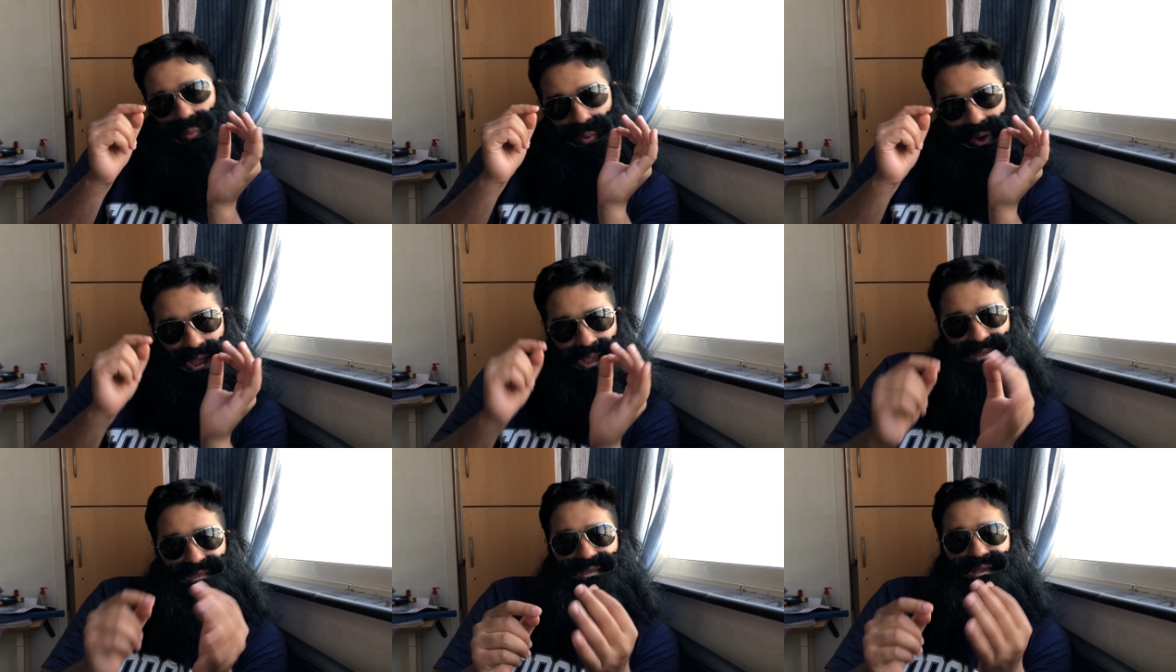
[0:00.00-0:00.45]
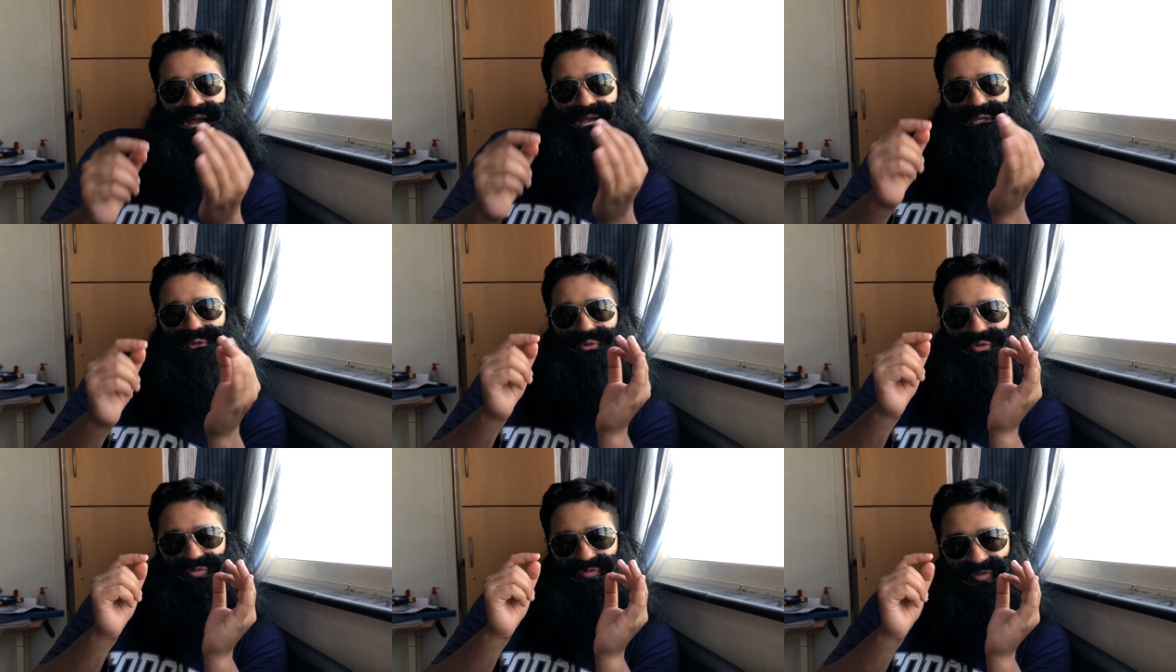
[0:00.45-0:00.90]
Why are
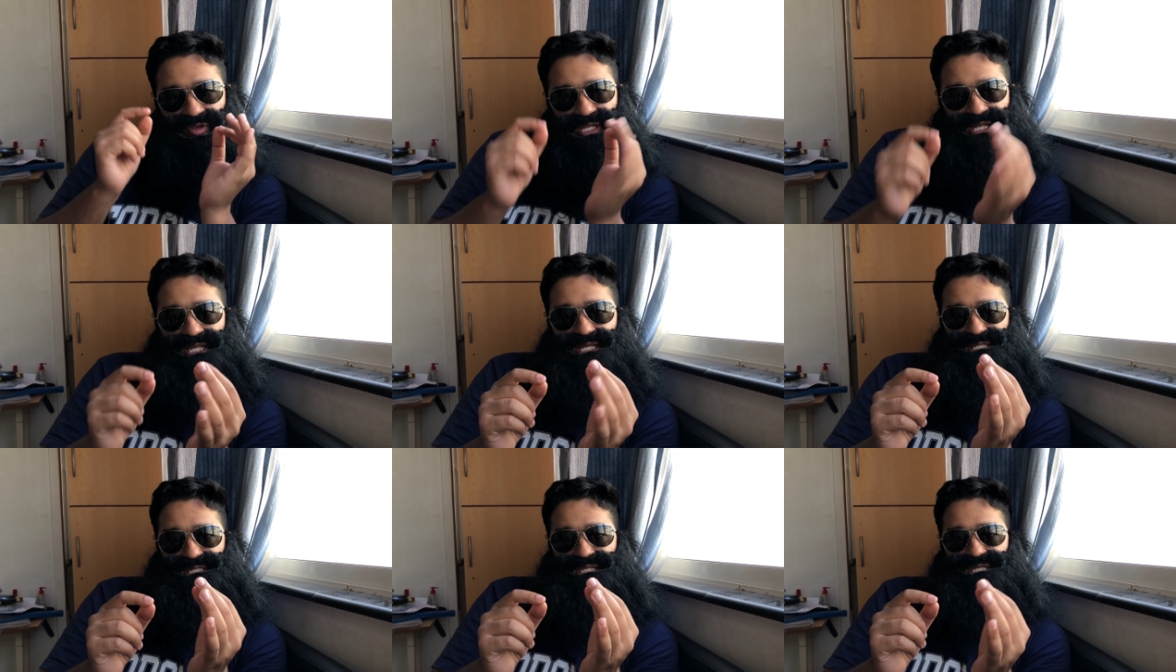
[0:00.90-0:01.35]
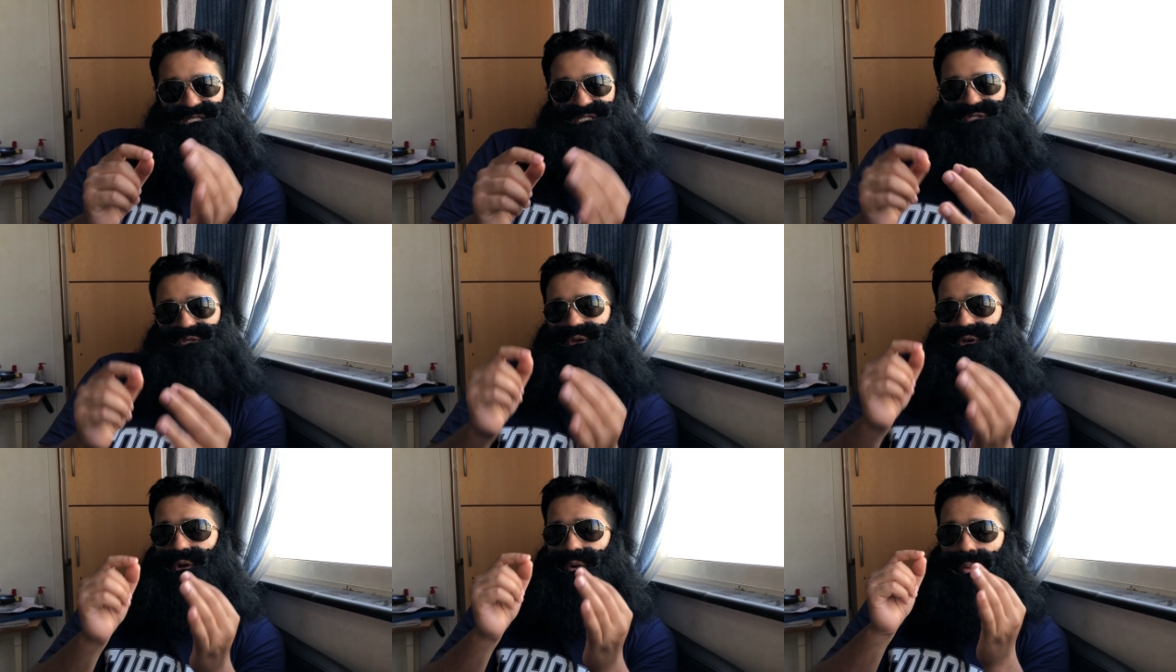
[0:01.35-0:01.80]
you feeling
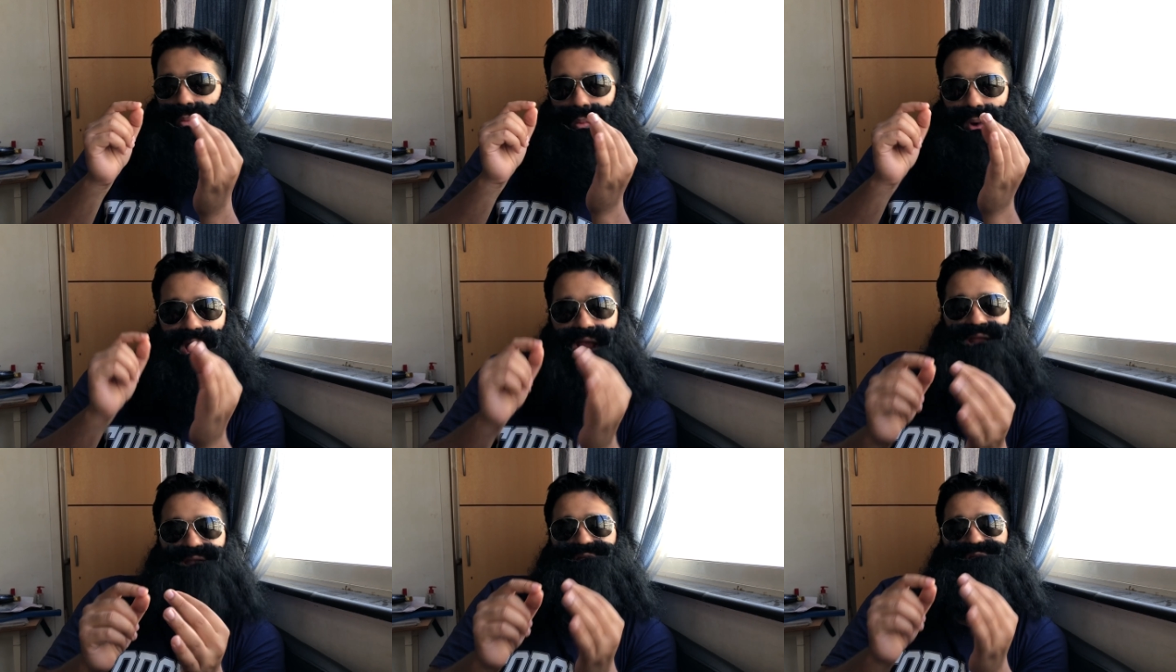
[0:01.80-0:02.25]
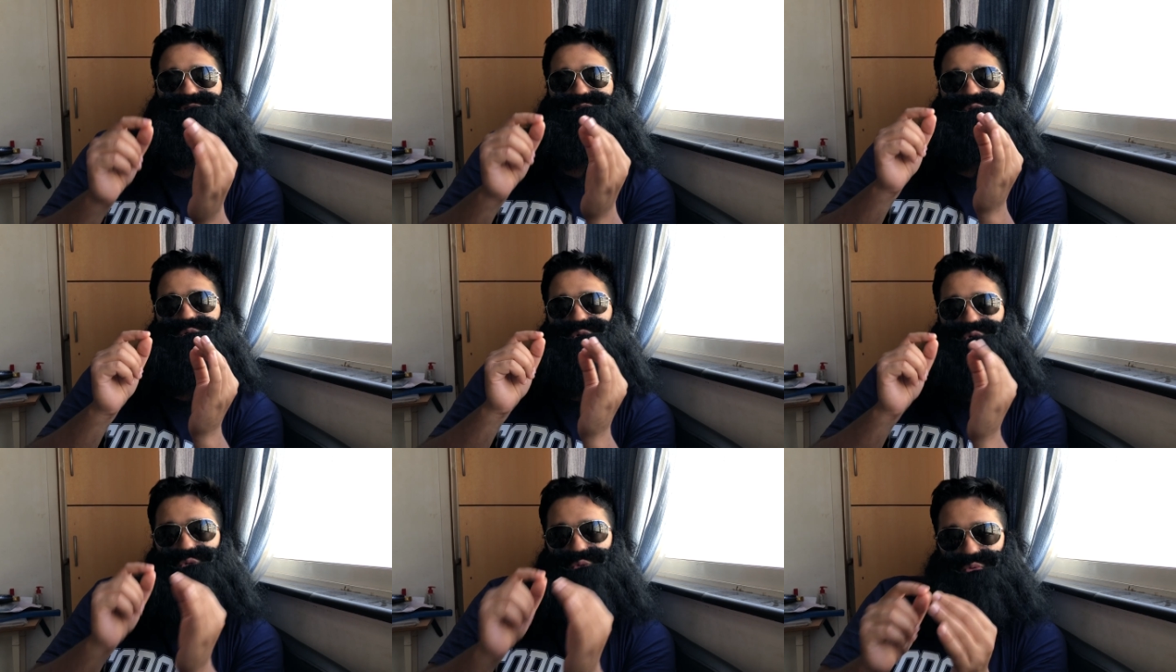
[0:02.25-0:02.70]
this? Why did
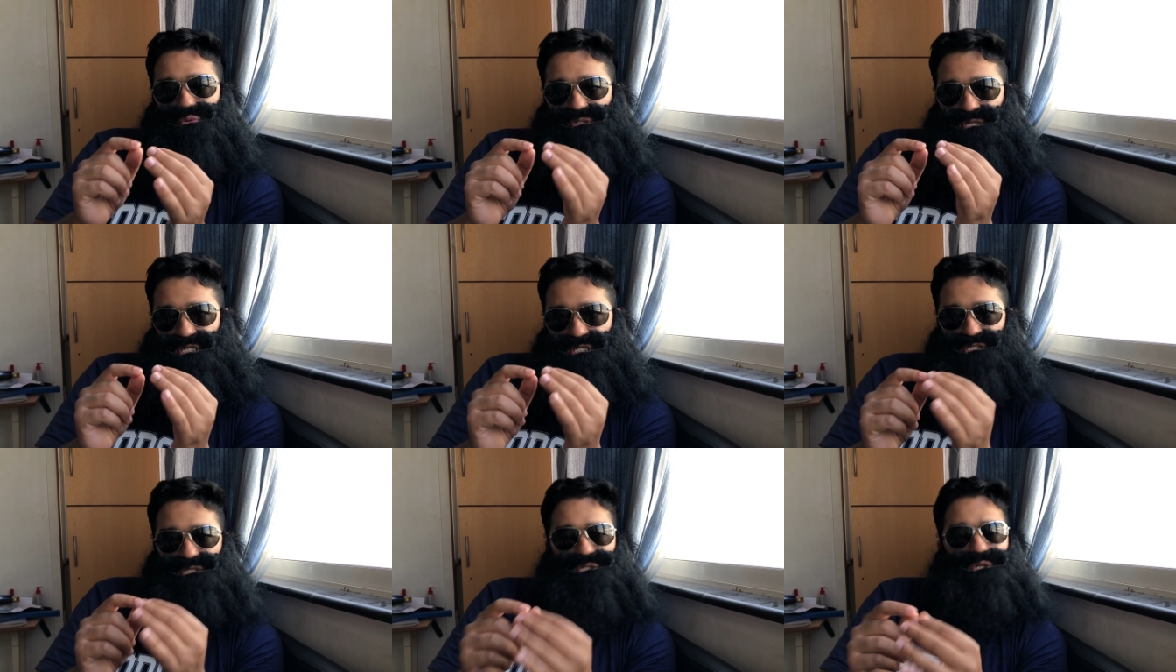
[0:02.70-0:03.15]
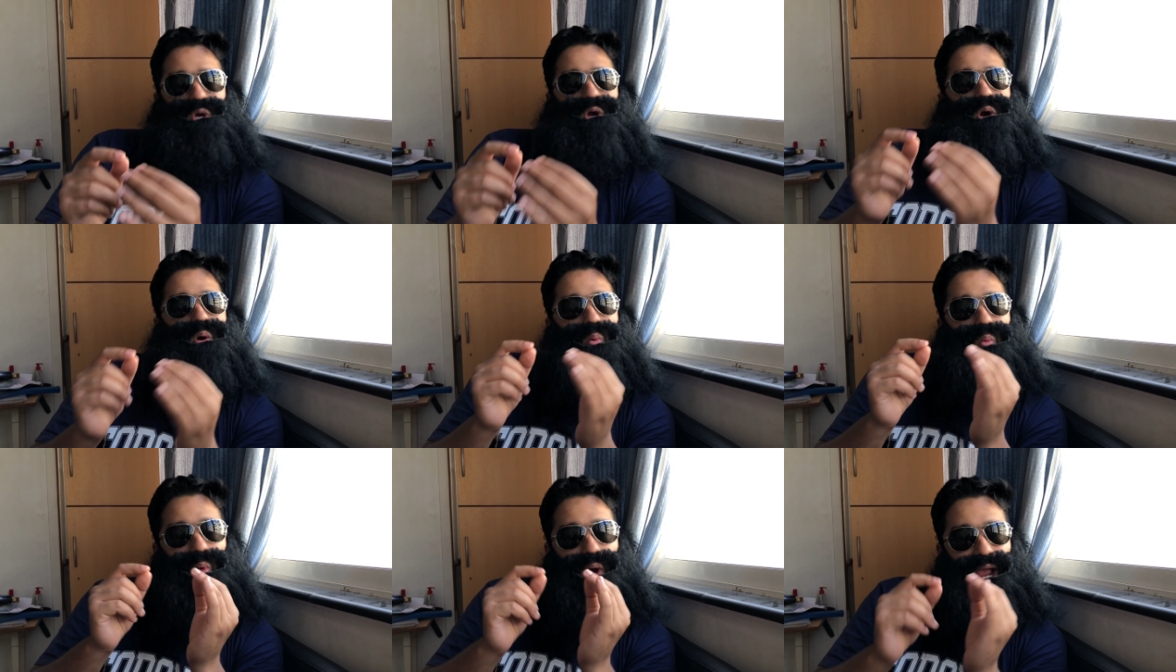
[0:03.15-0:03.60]
you do this?
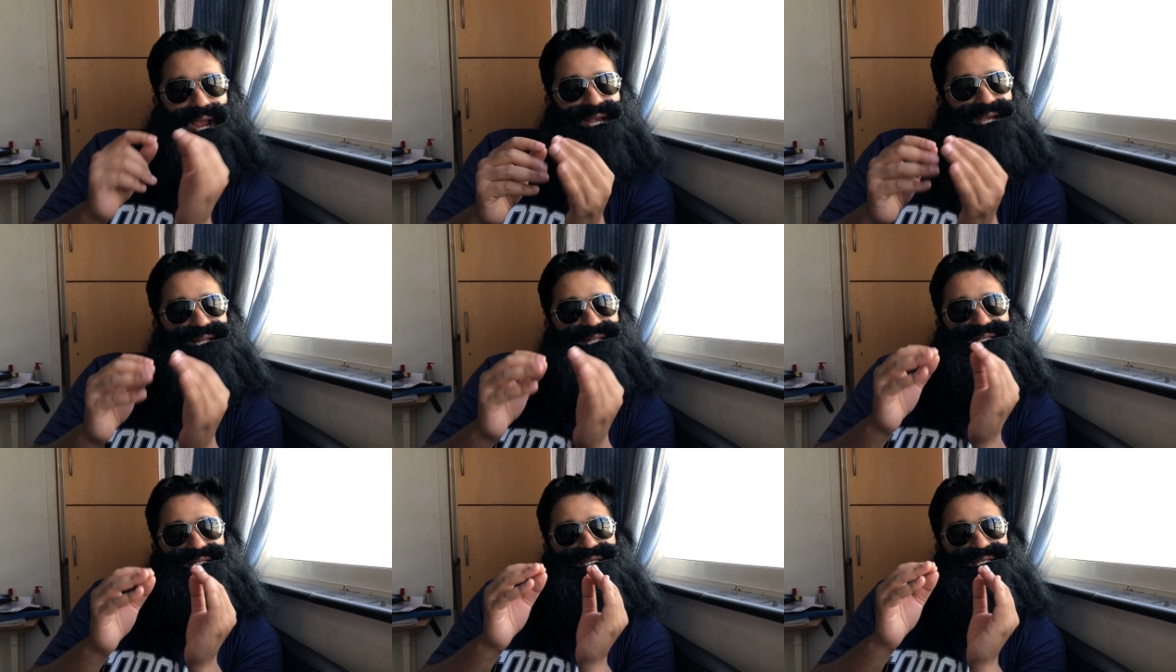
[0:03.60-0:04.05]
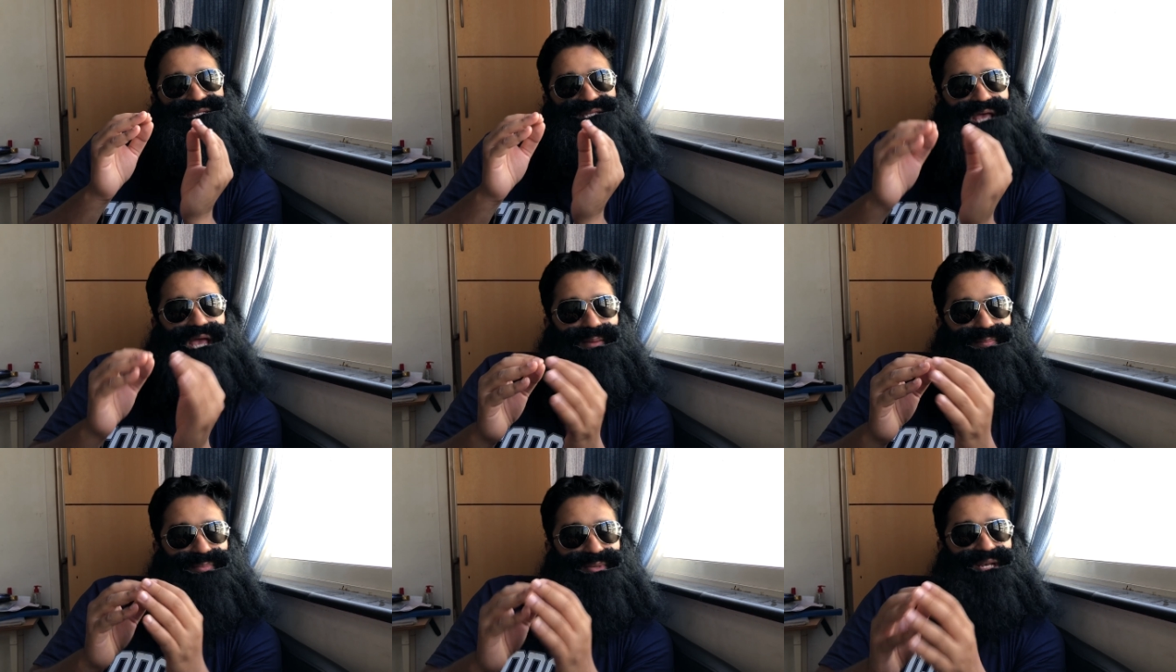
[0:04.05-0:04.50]
Why did this
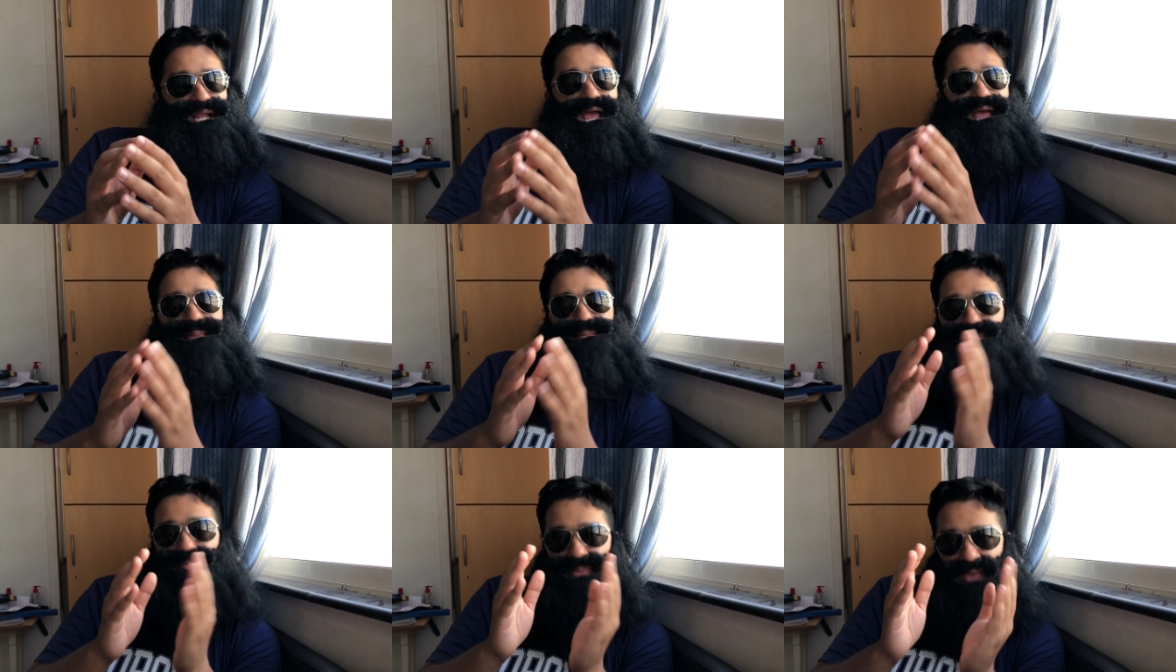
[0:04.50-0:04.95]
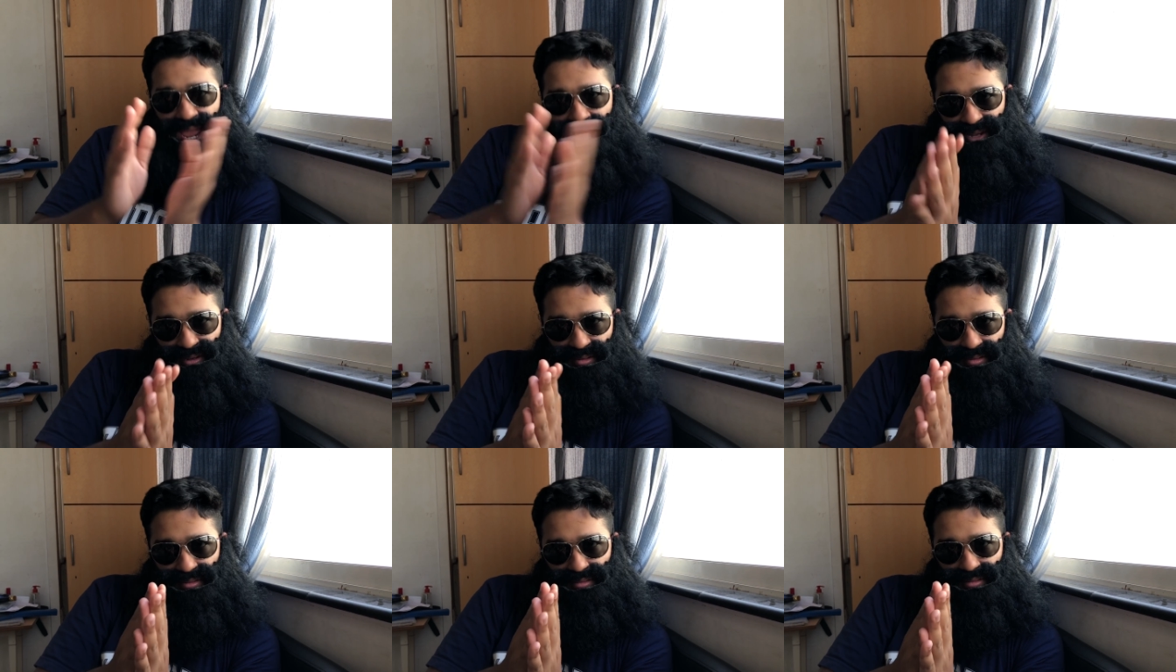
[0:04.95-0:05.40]
happen? And
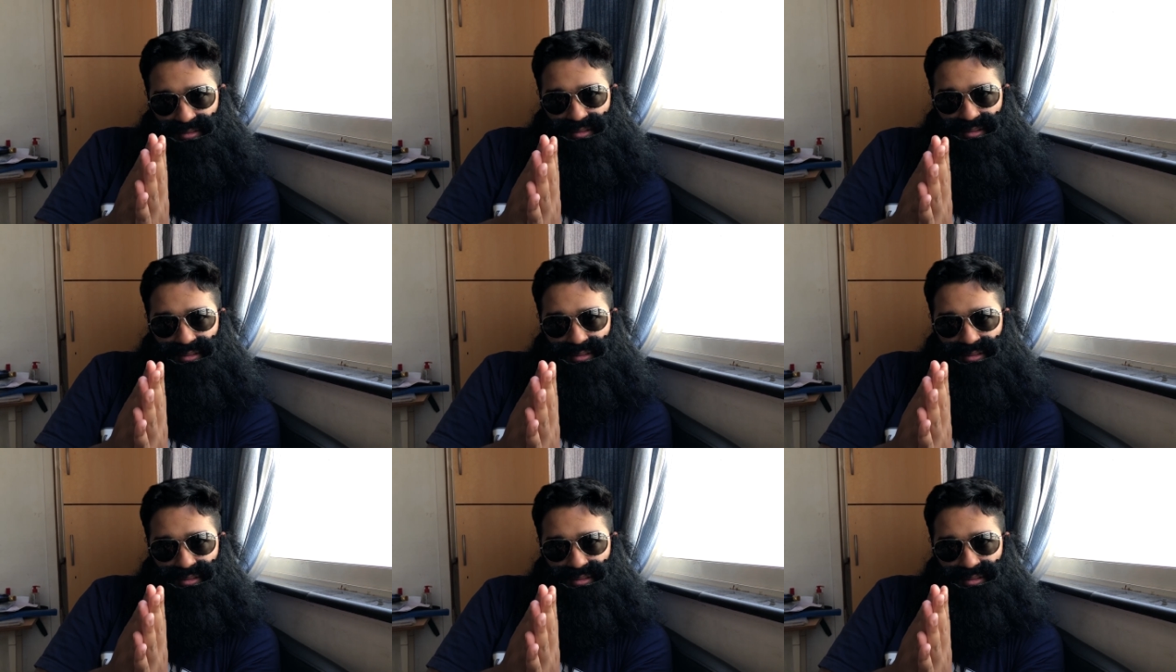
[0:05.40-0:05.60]
then